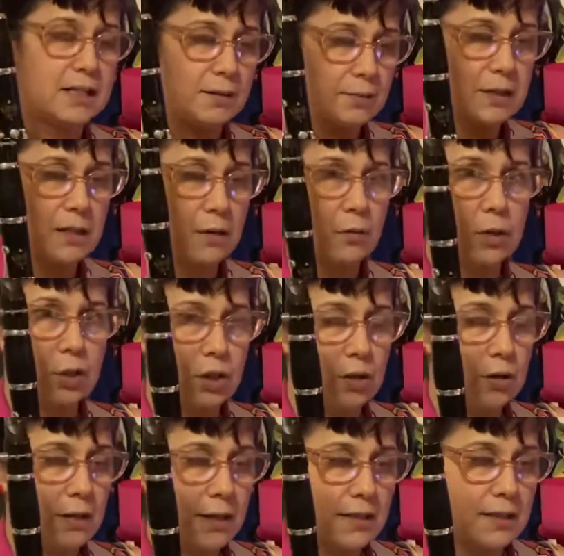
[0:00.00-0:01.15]
because I want to show
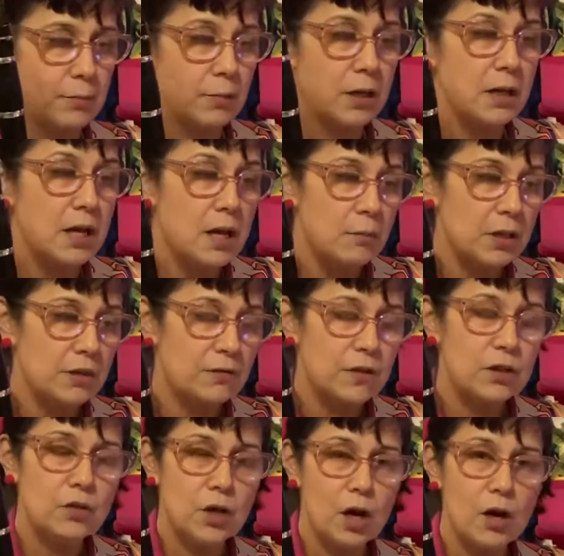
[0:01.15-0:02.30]
you that separate. But if
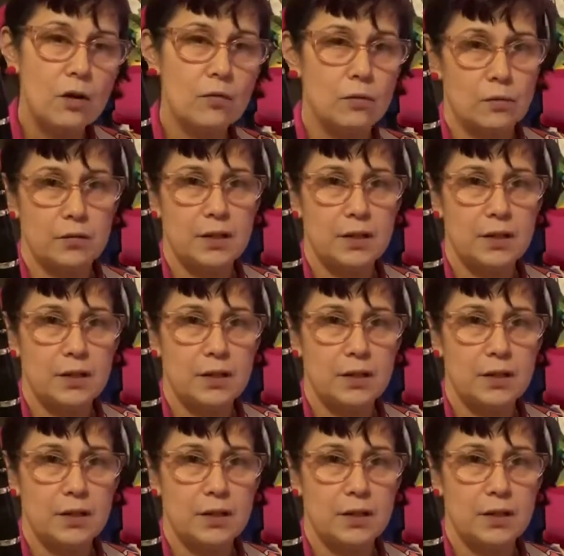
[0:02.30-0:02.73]
you know